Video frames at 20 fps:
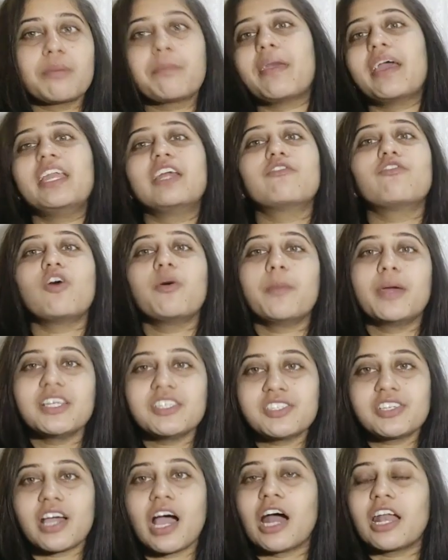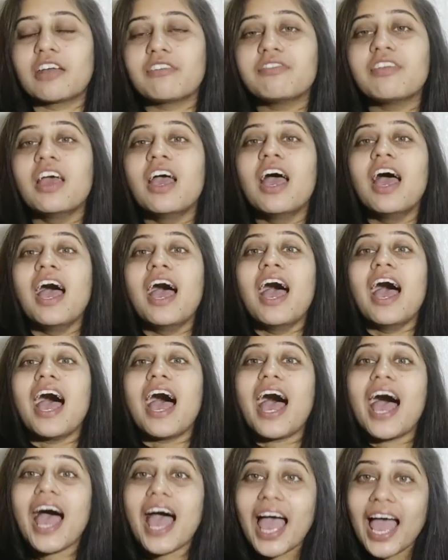preparing for my JRF
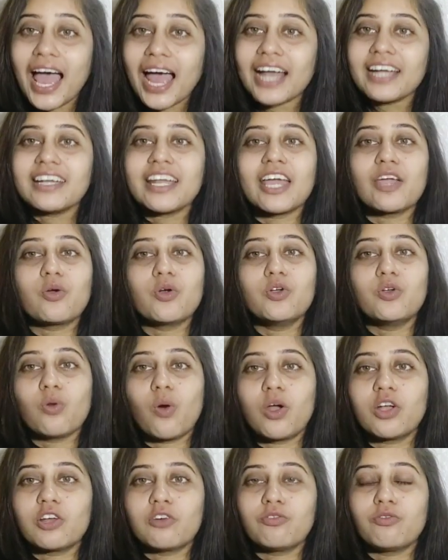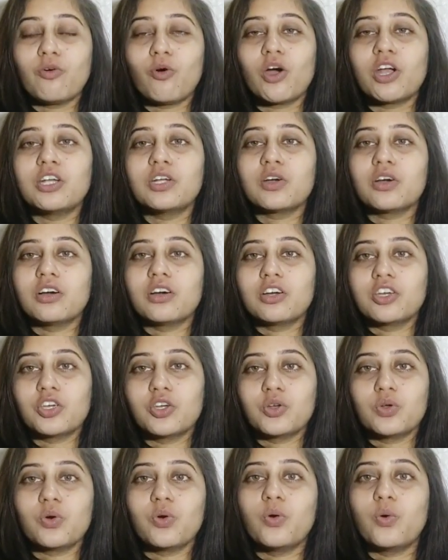and I could not afford
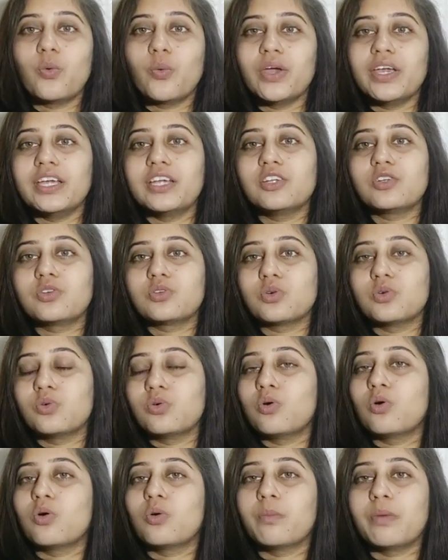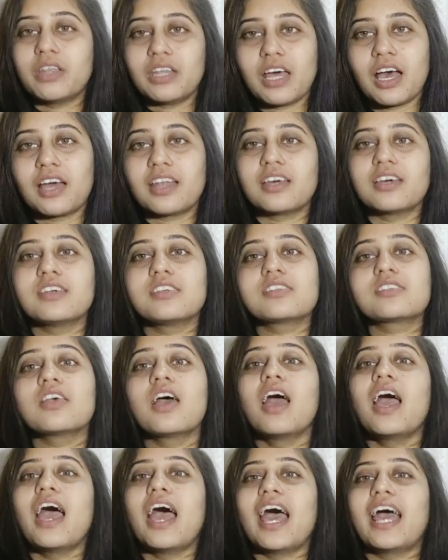going to Banaras
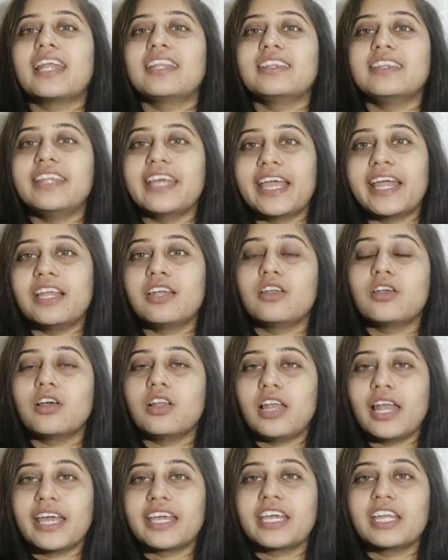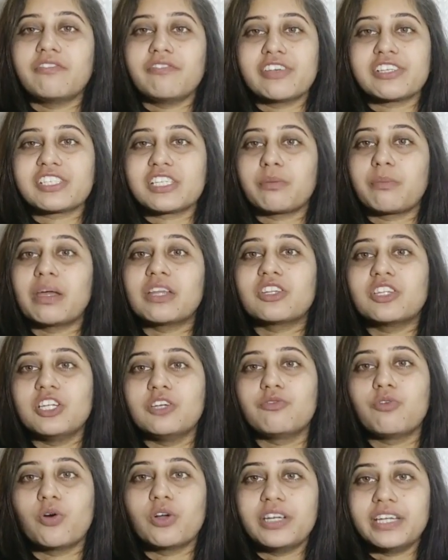and then like investing my
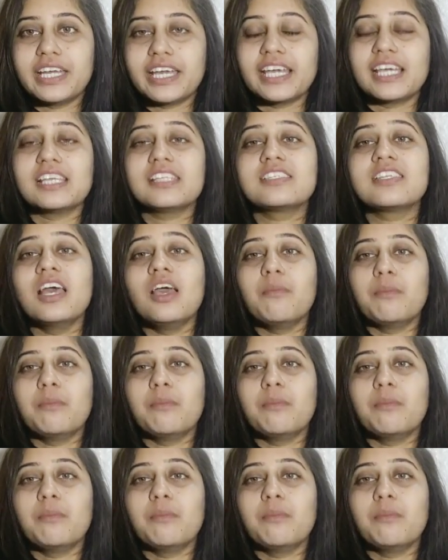3-4 days,